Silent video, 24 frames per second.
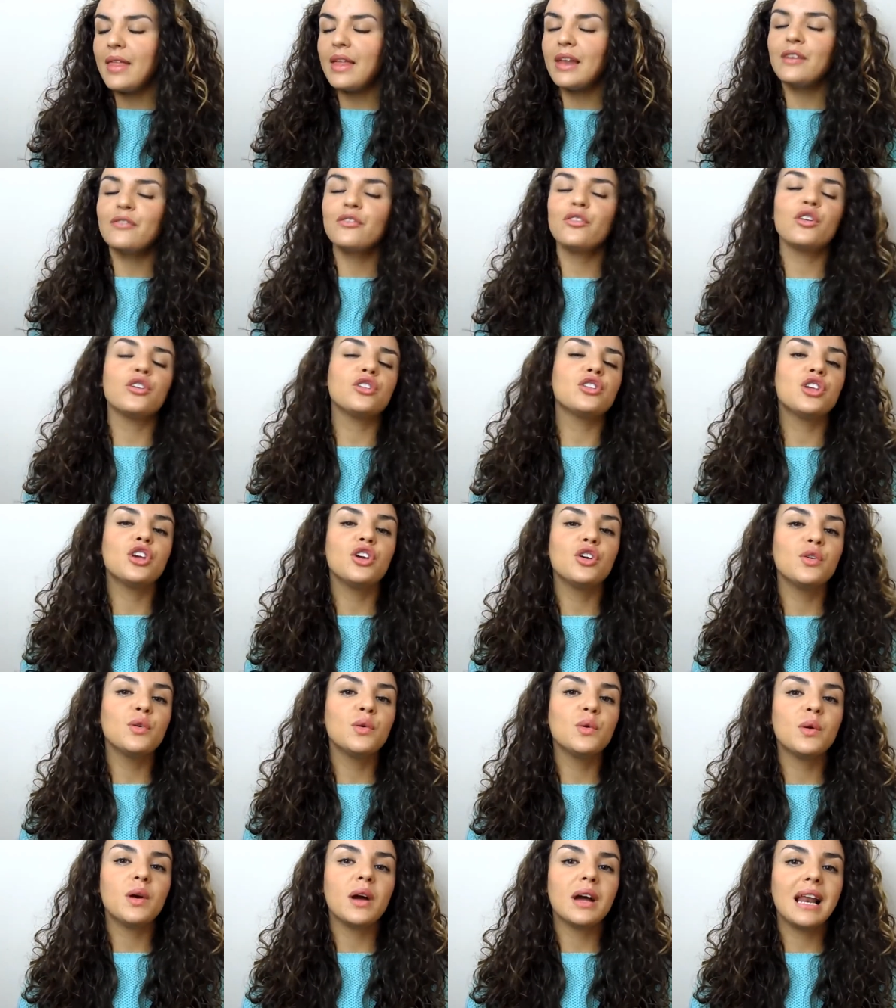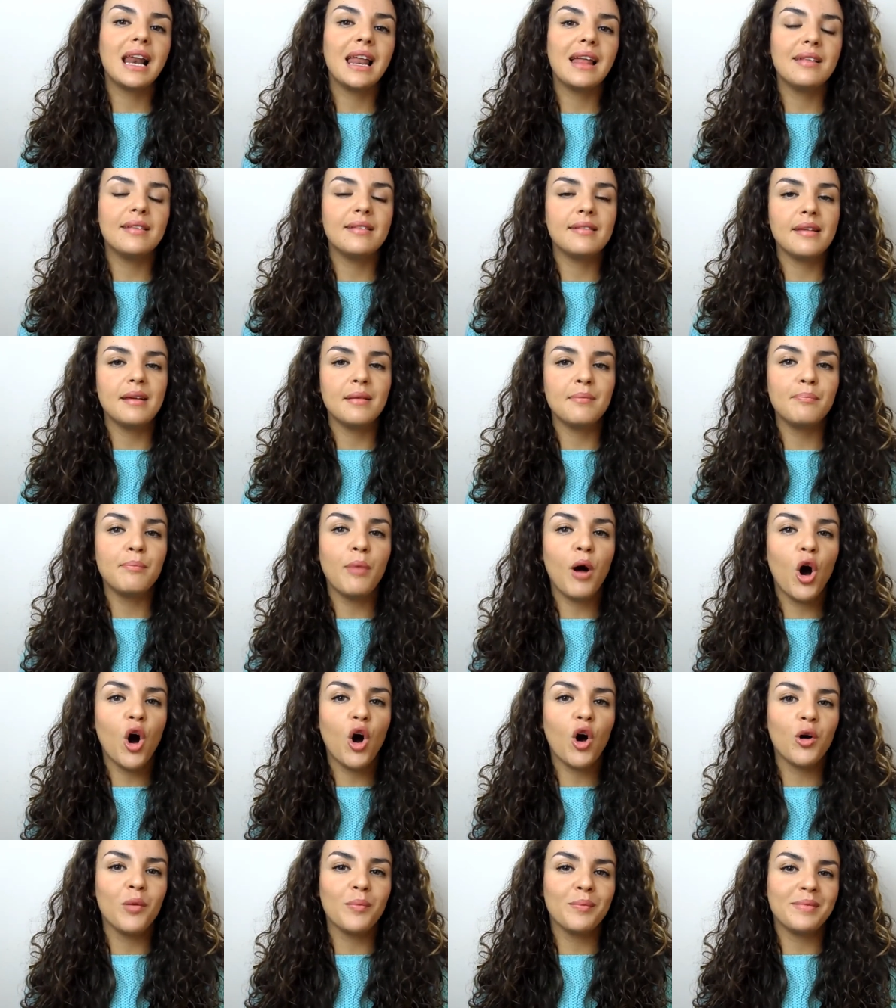And then I've got two cleansing
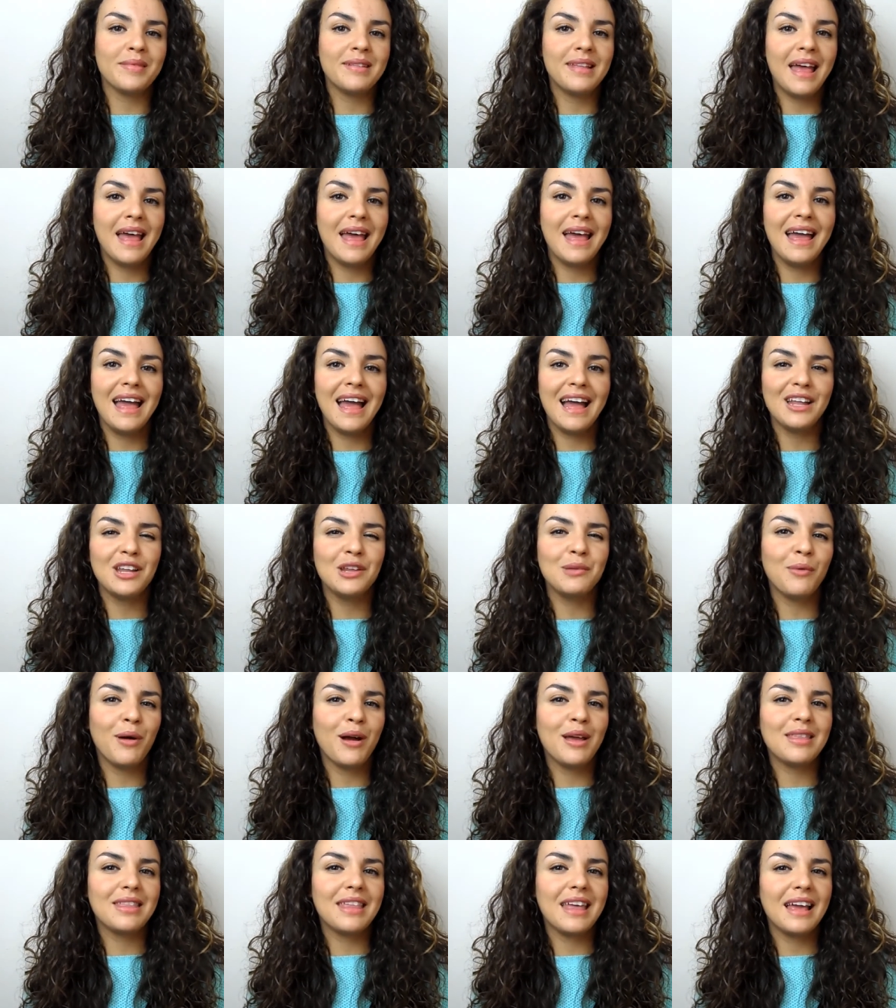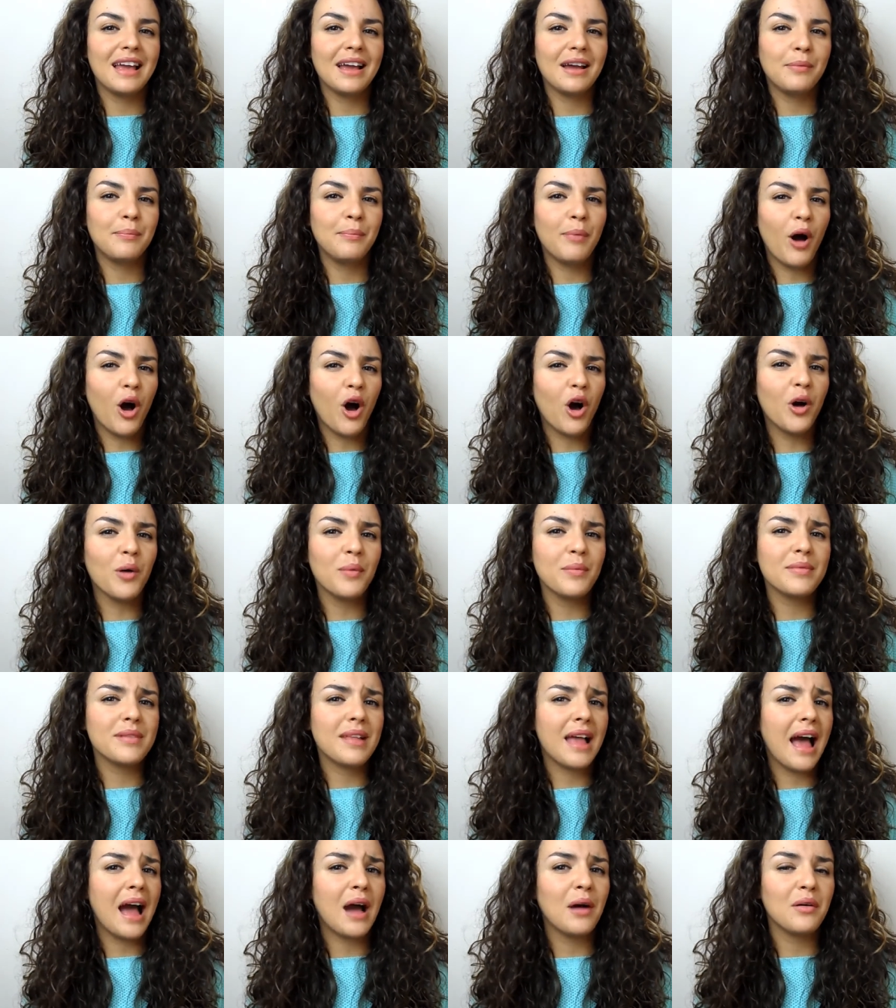balms here, and you might think,
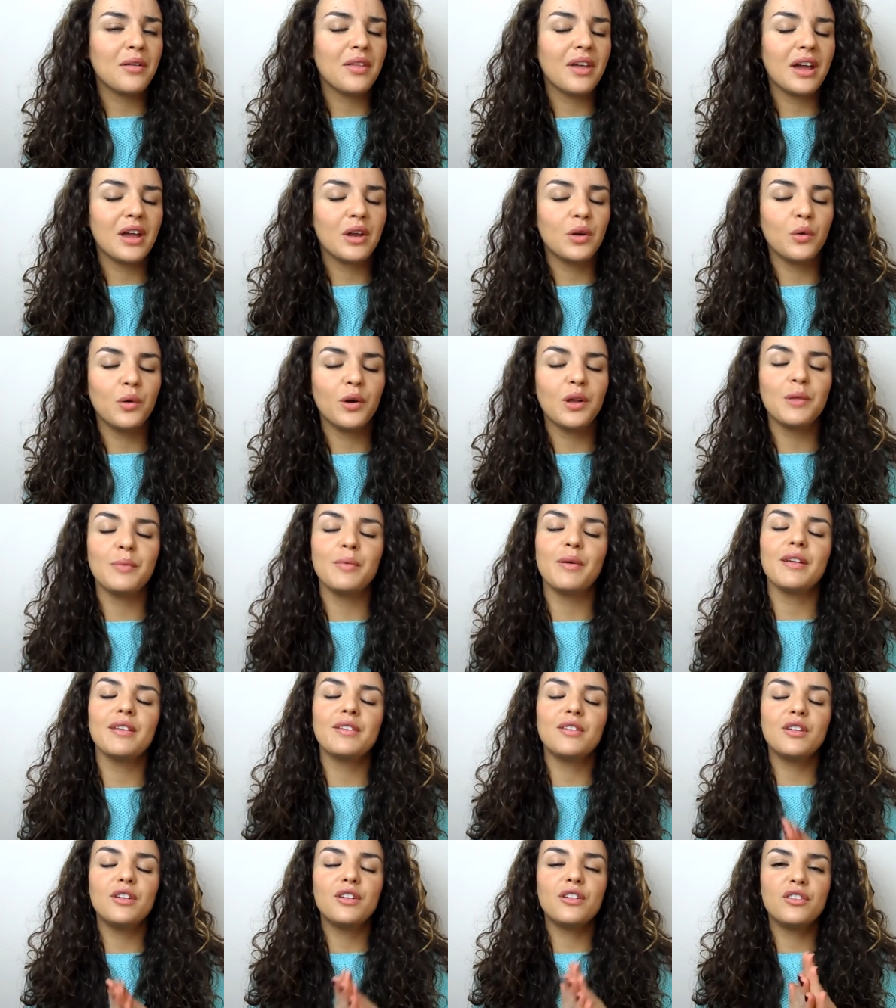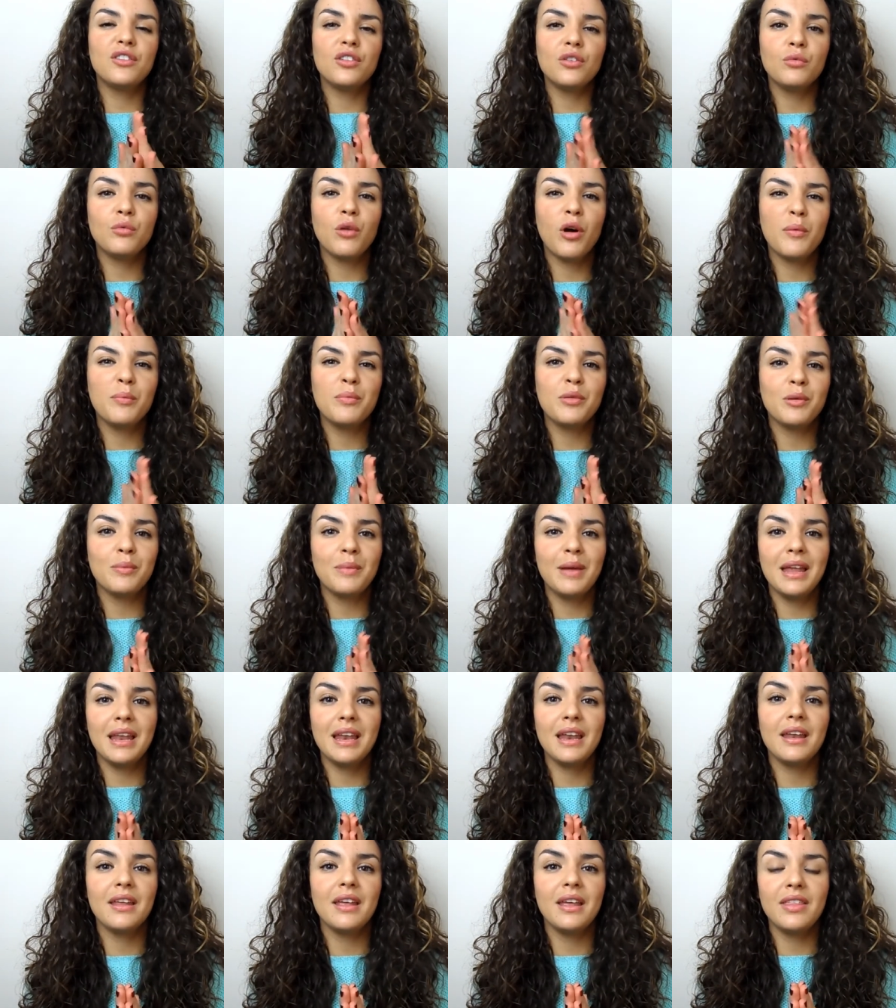balms, how are they an oil? But as soon as you rub them
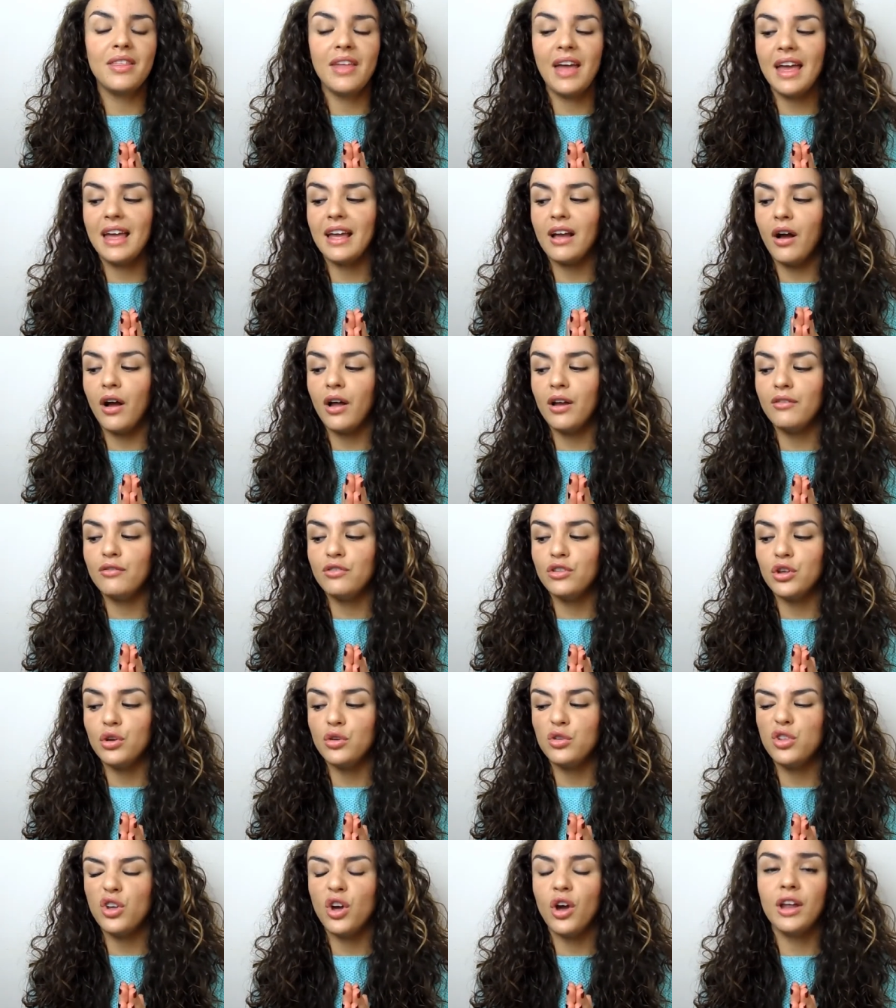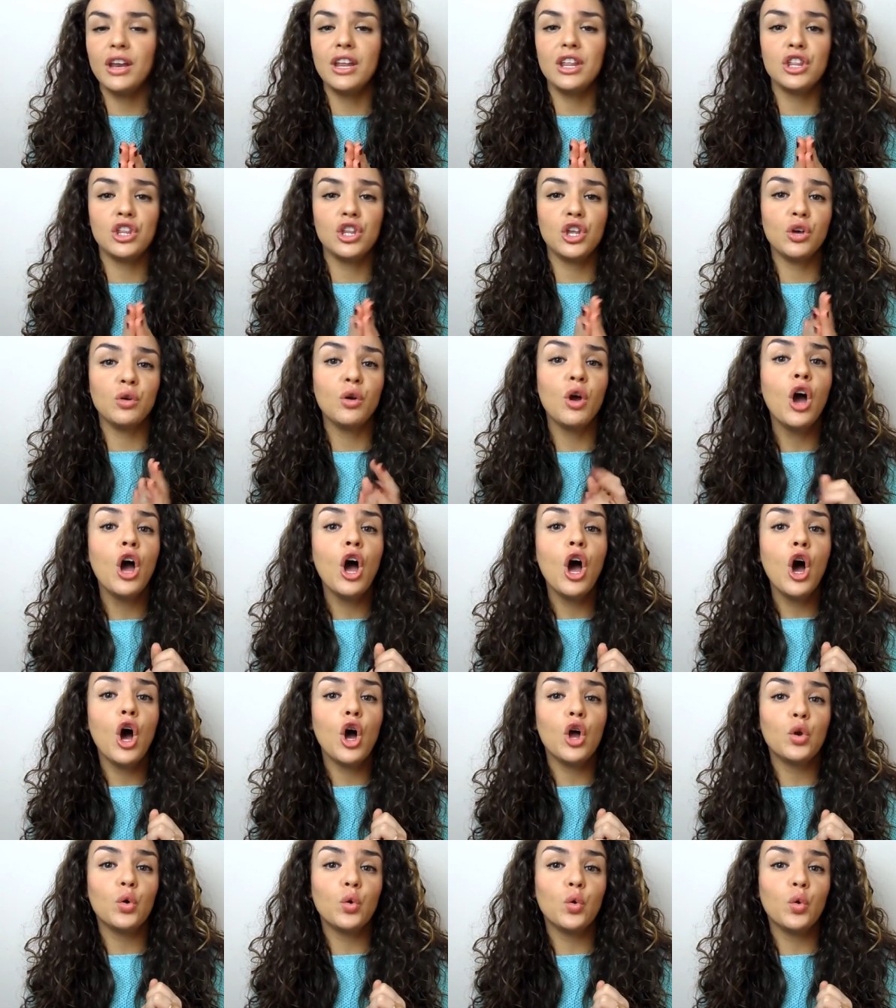in, they kind of do turn into
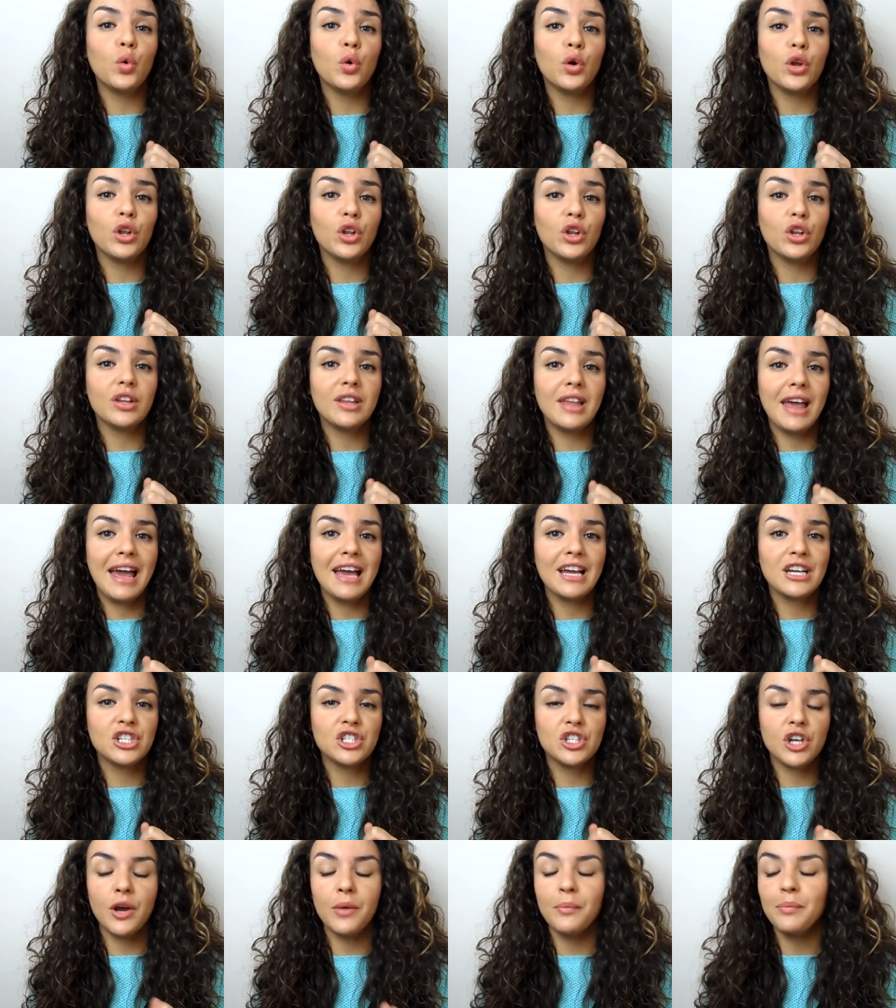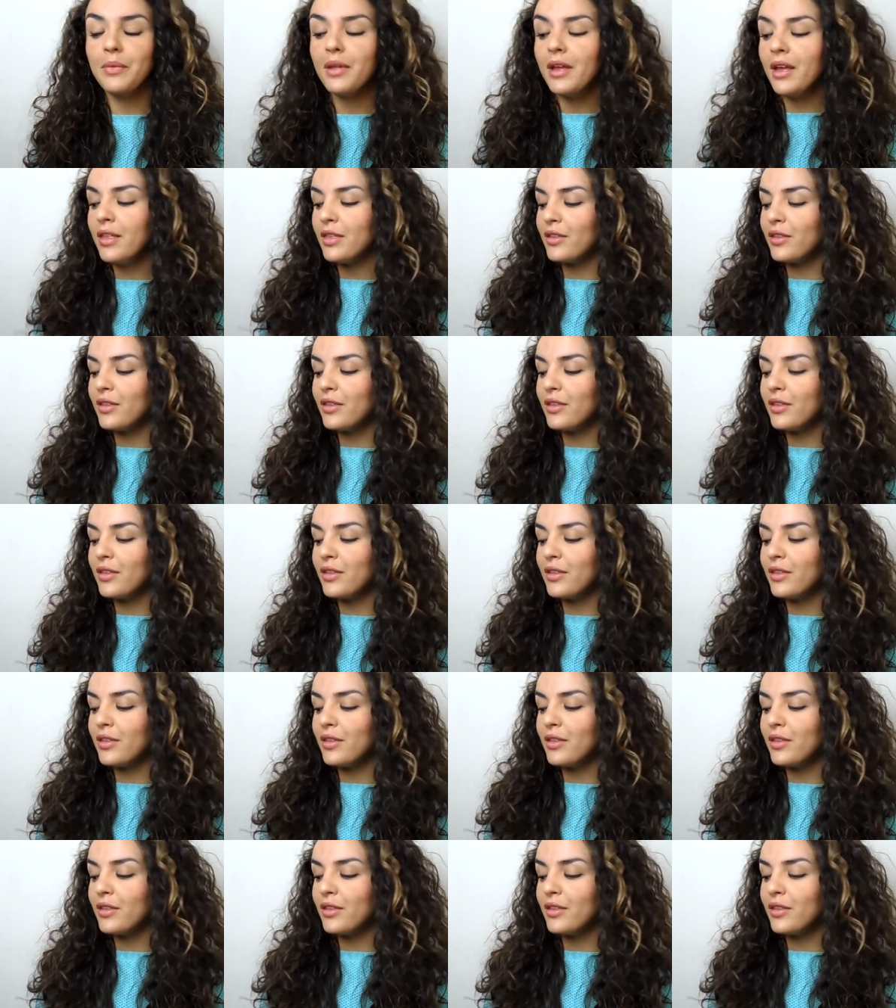an oil texture.